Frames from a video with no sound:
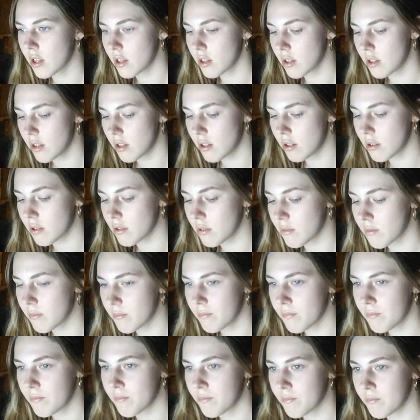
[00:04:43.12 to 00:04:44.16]
done.
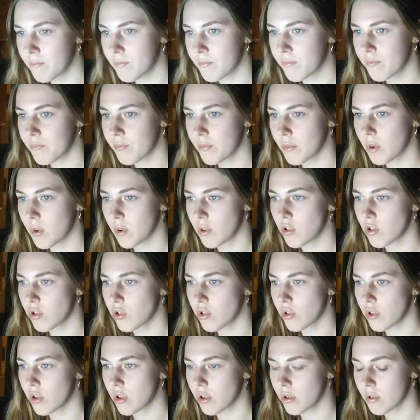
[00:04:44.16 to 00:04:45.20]
And
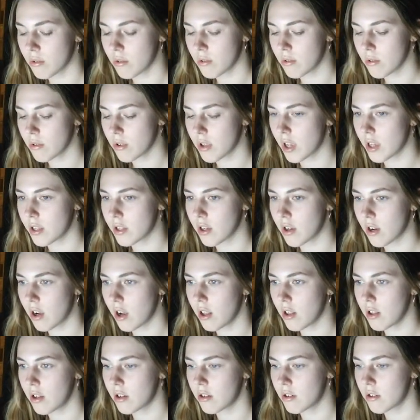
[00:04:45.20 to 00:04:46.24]
just take the
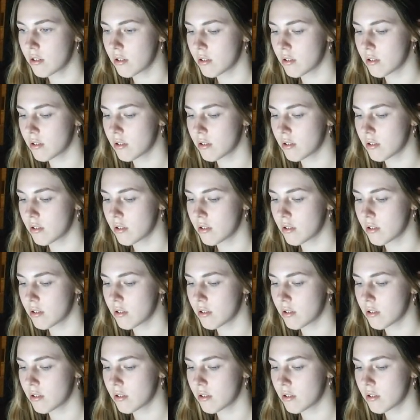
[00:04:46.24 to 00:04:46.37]
color